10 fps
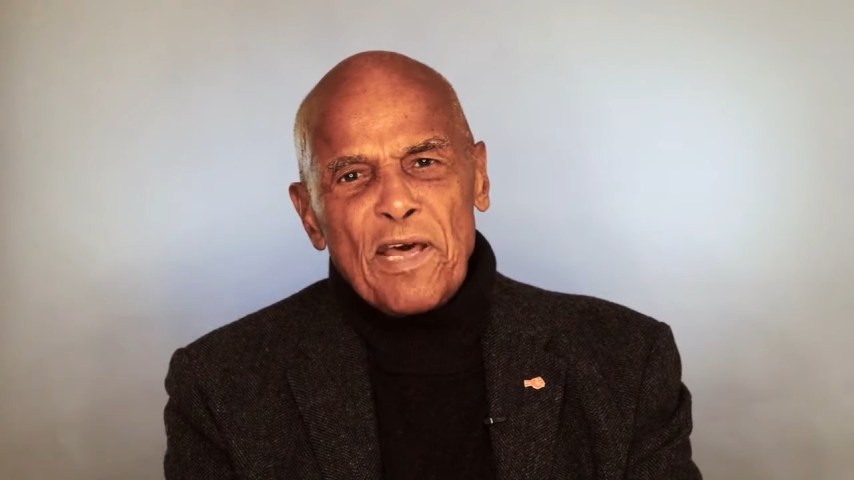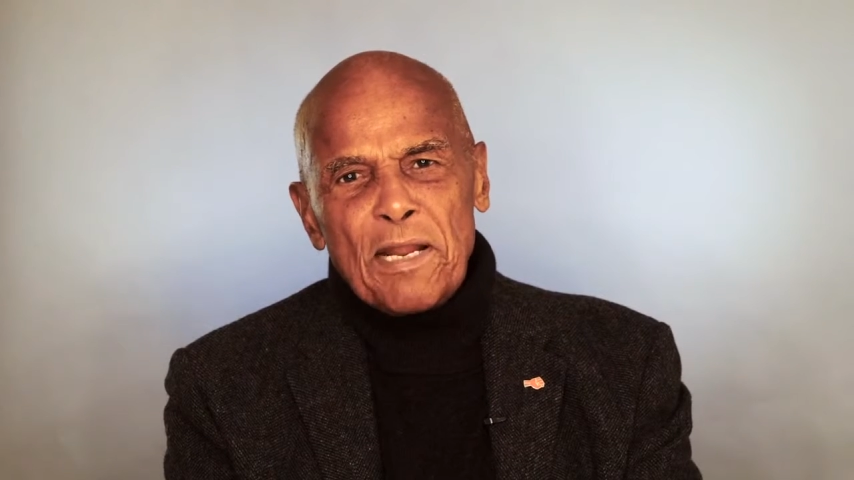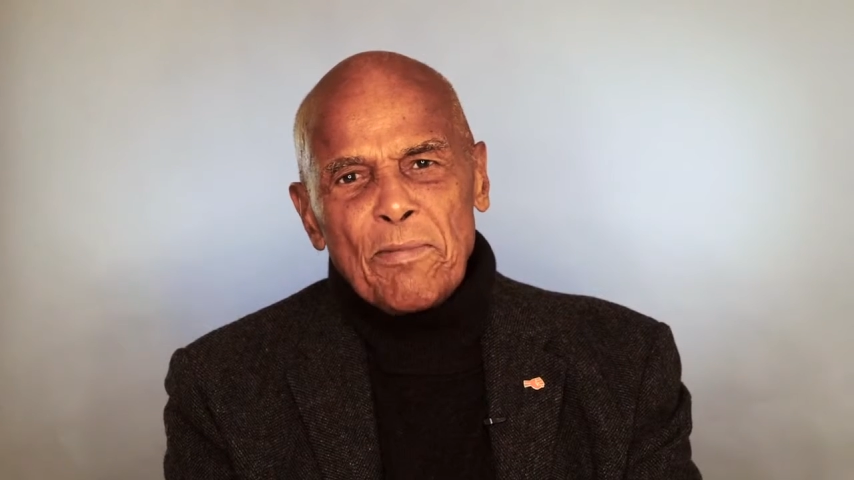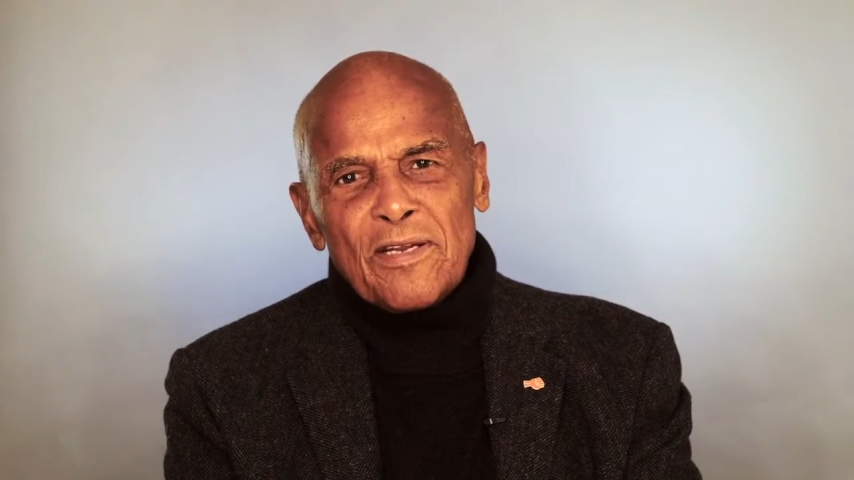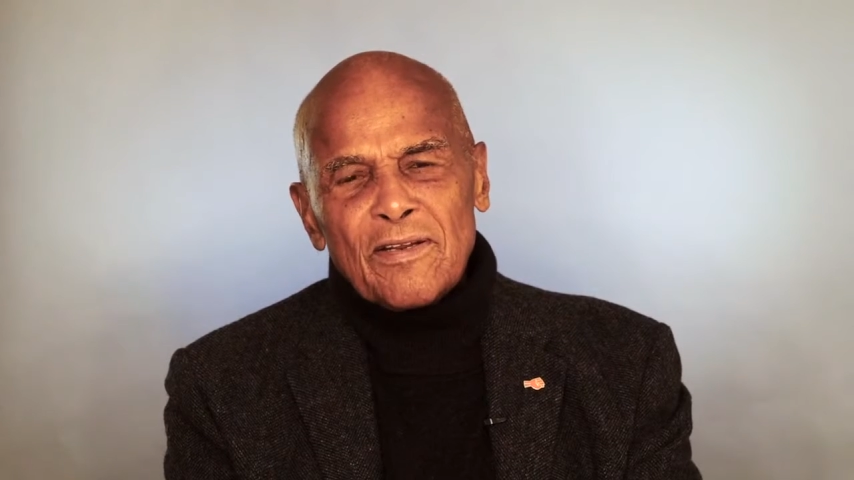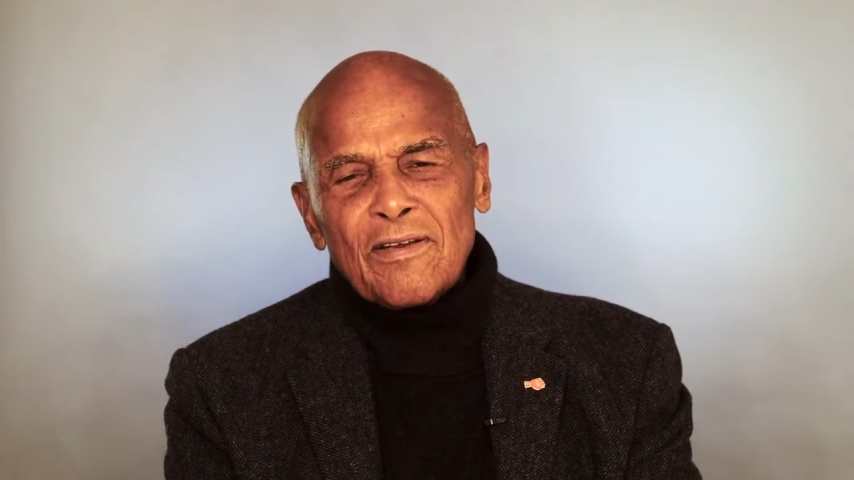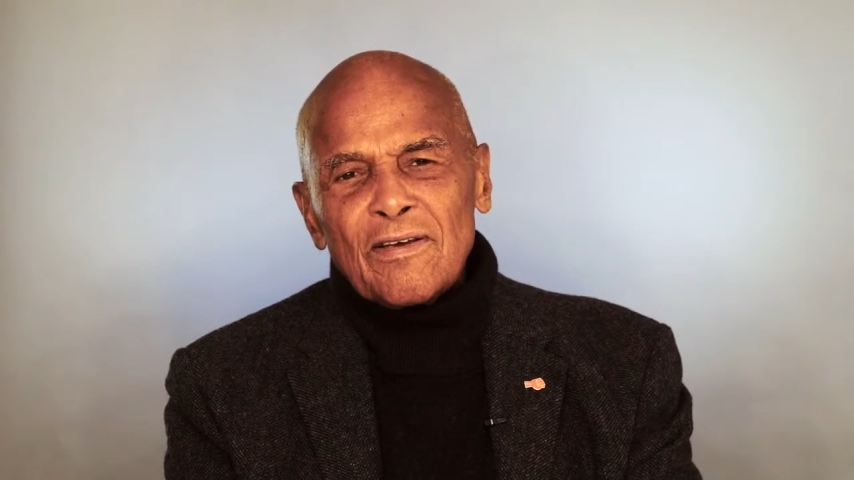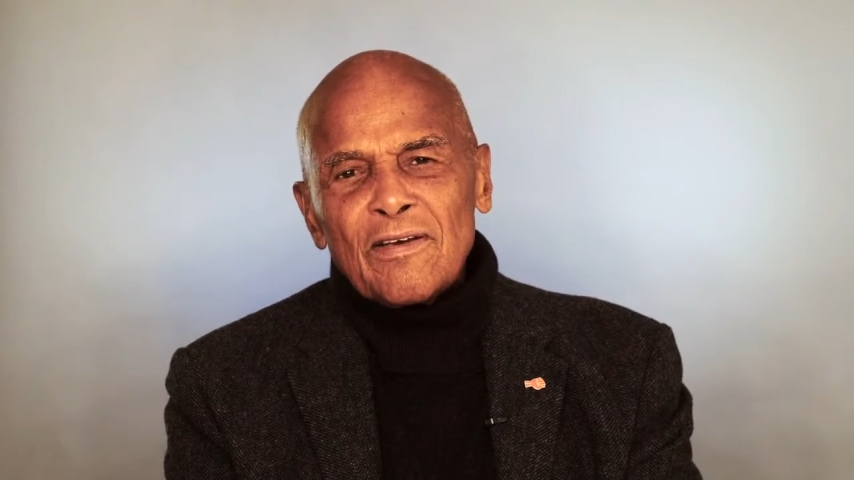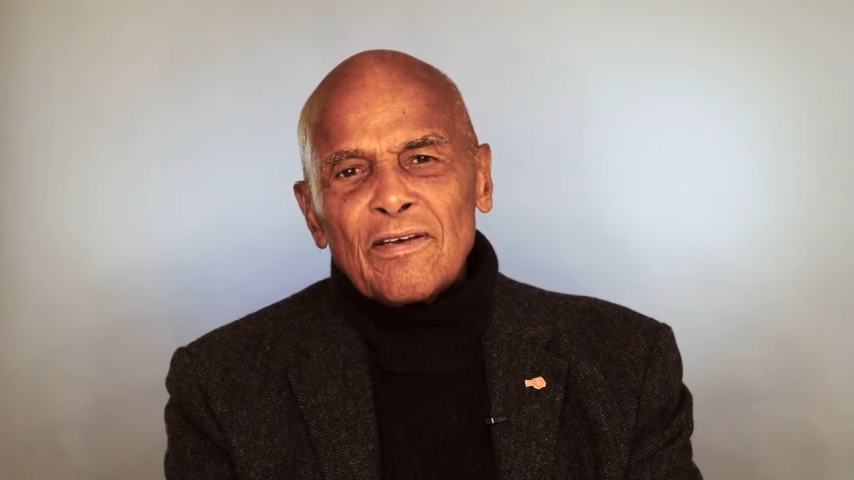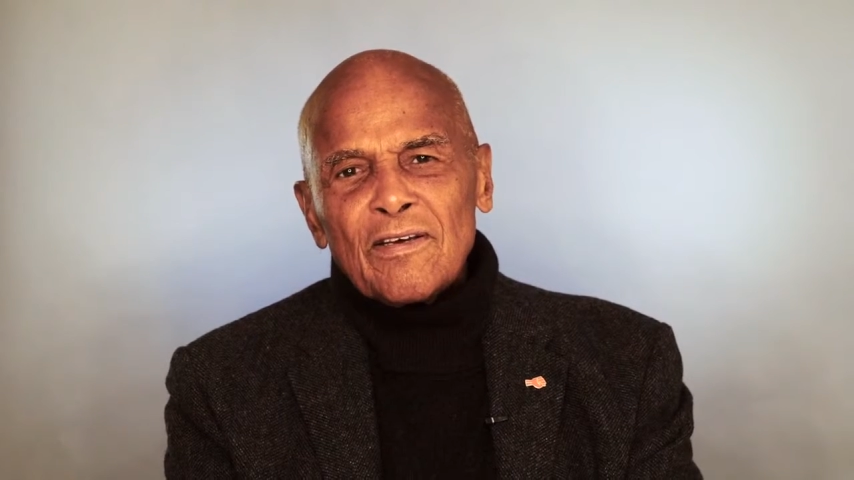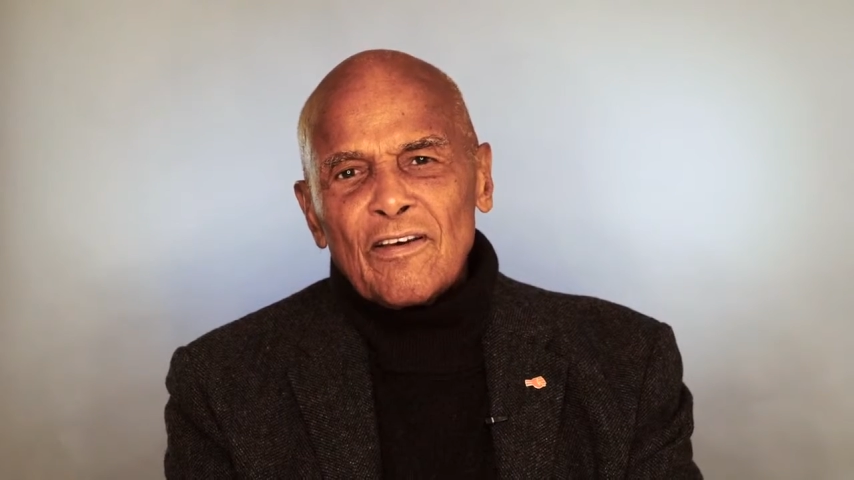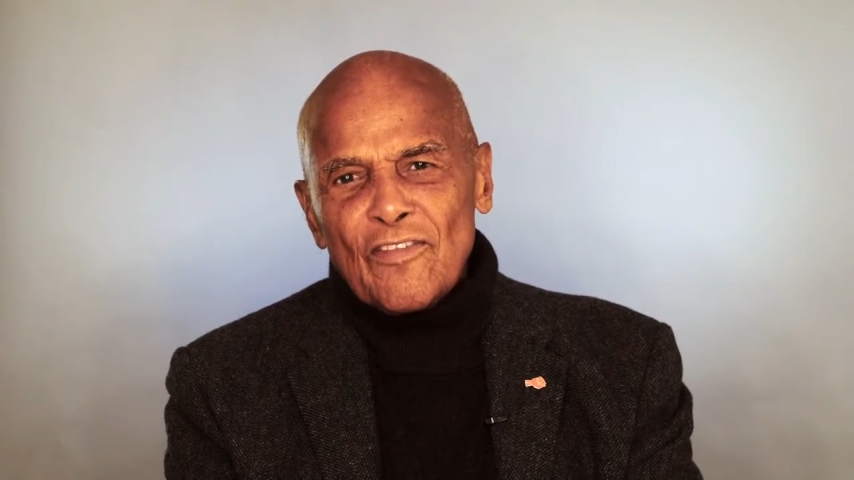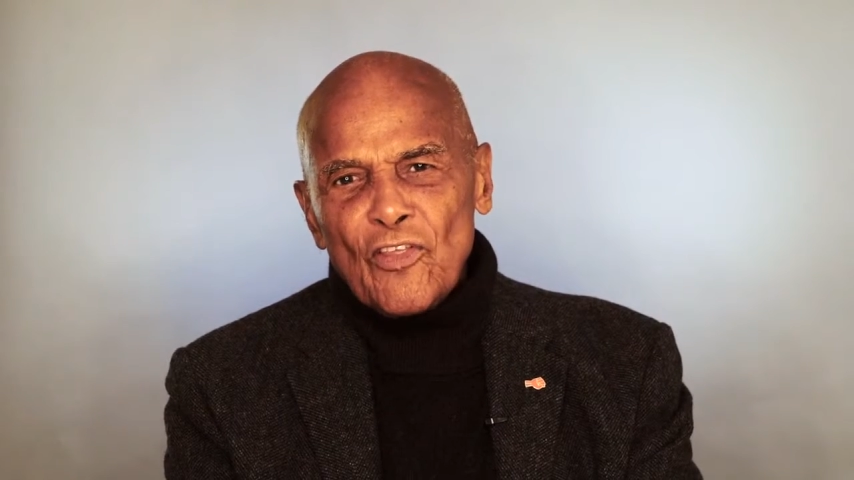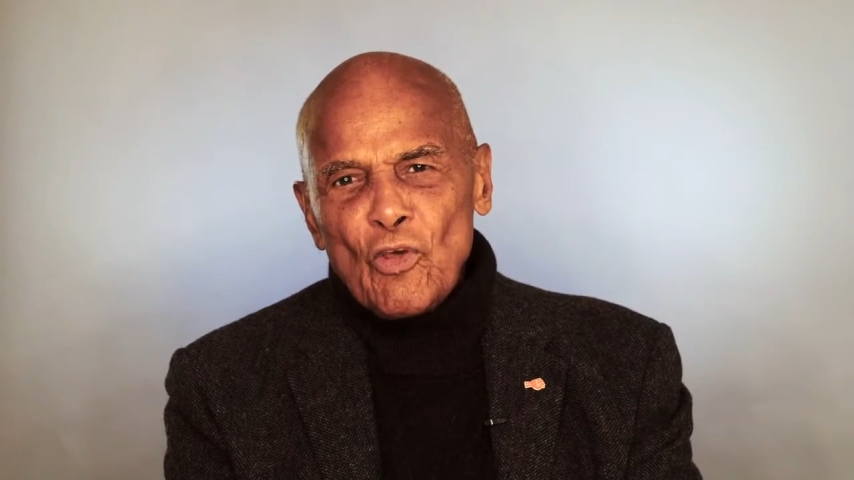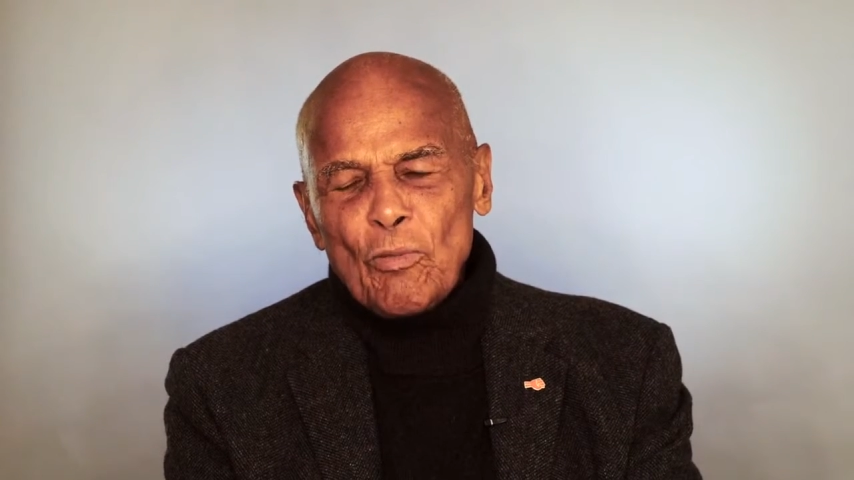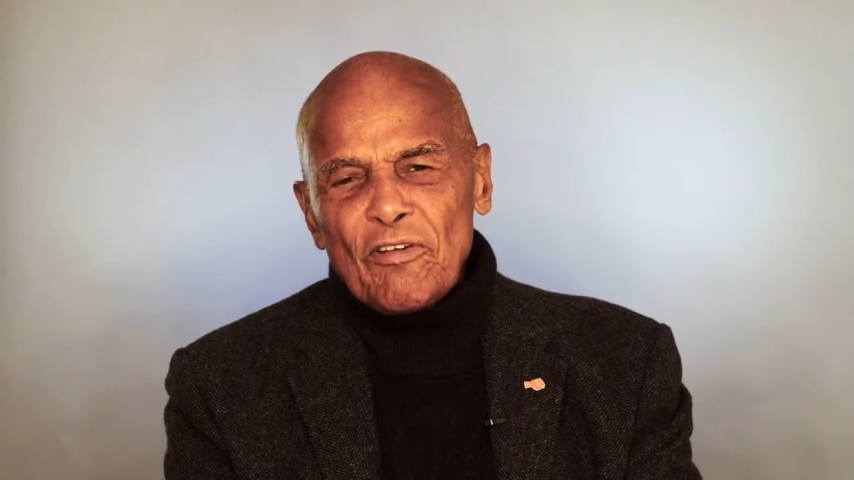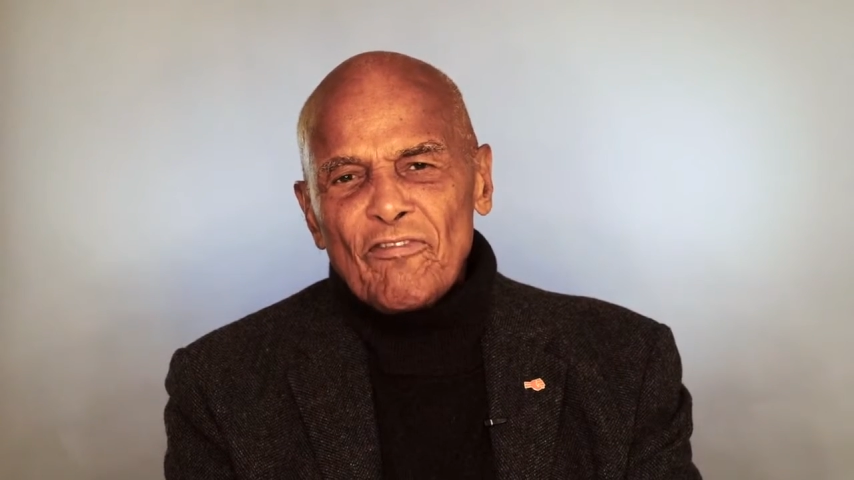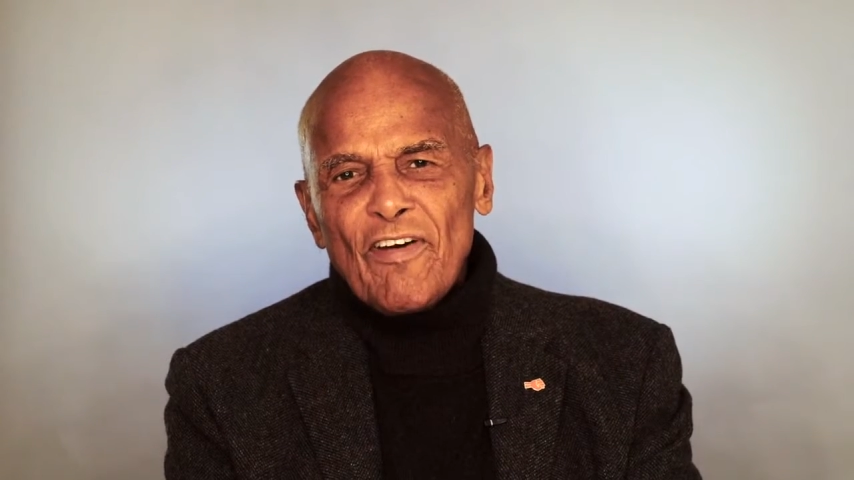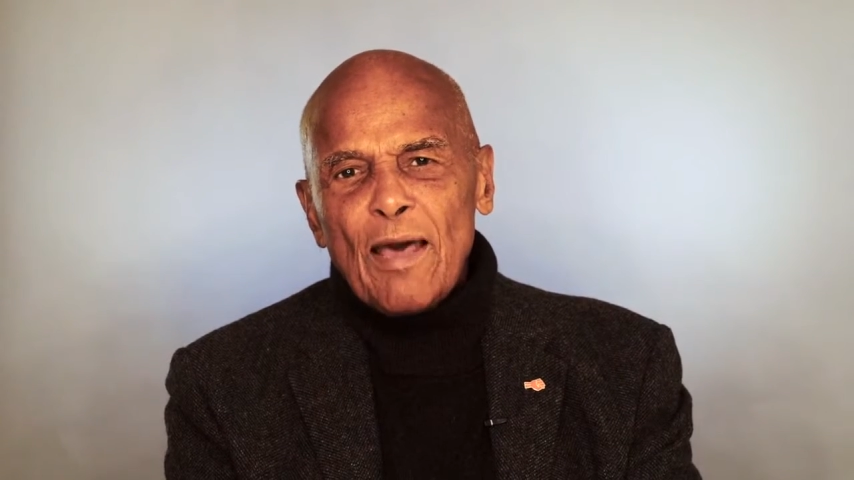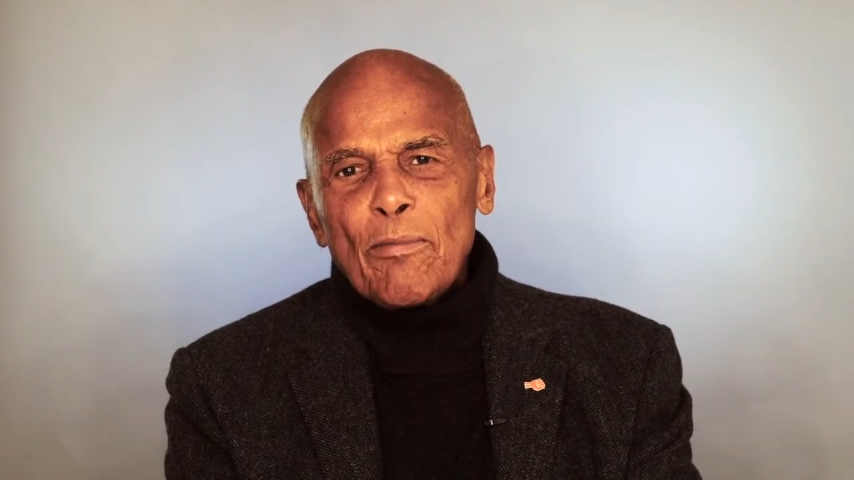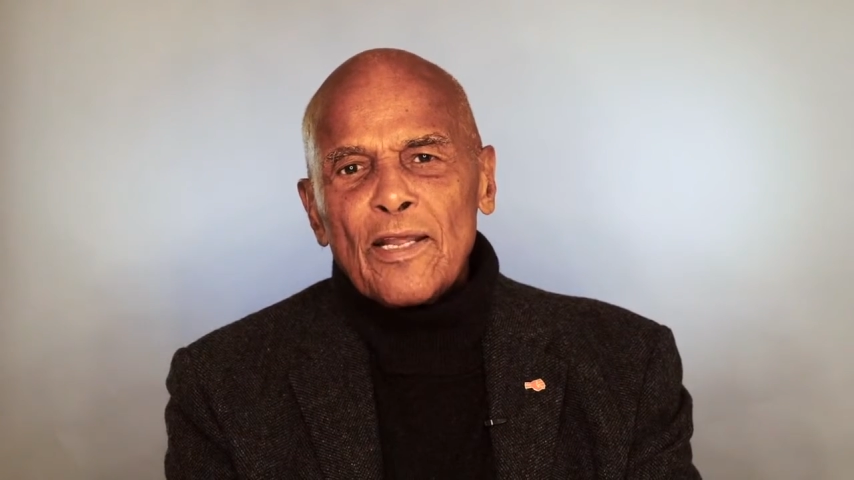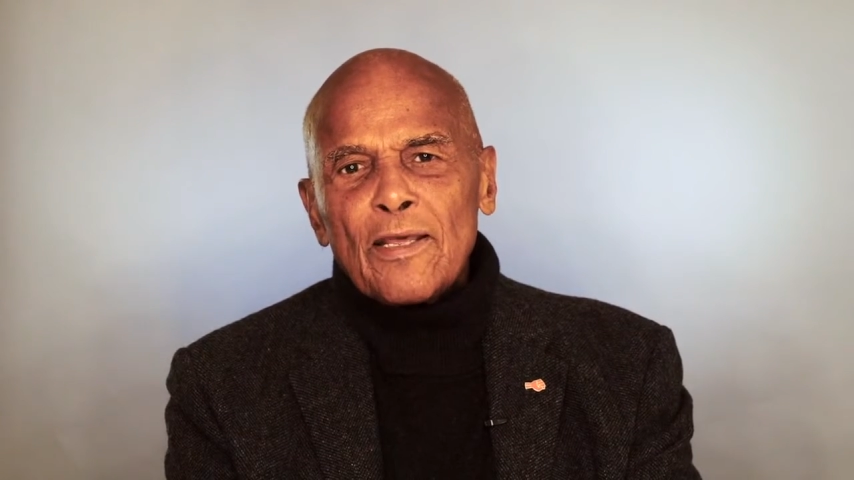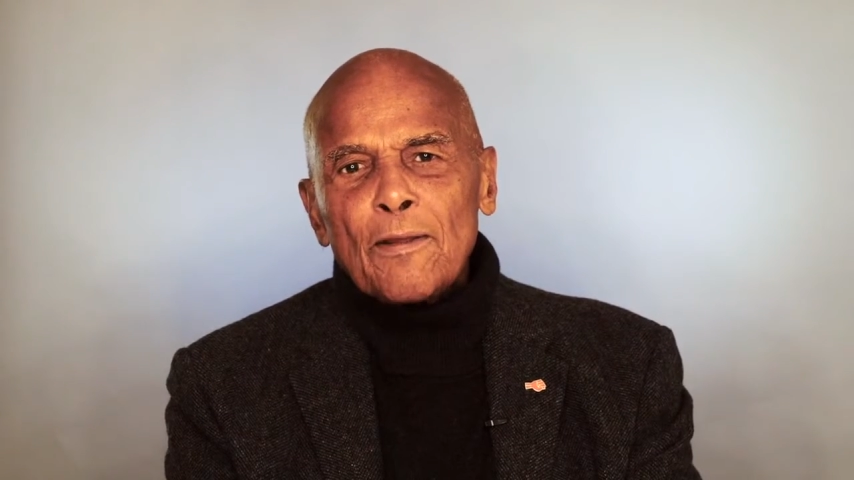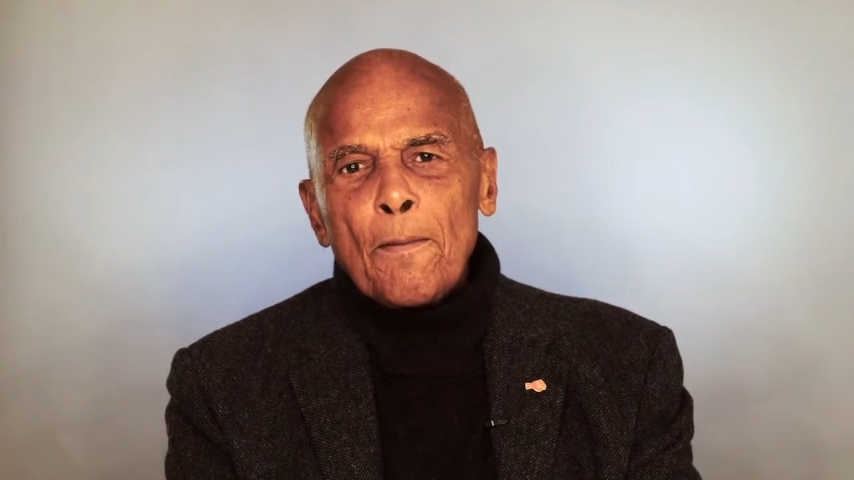betterment of the human family.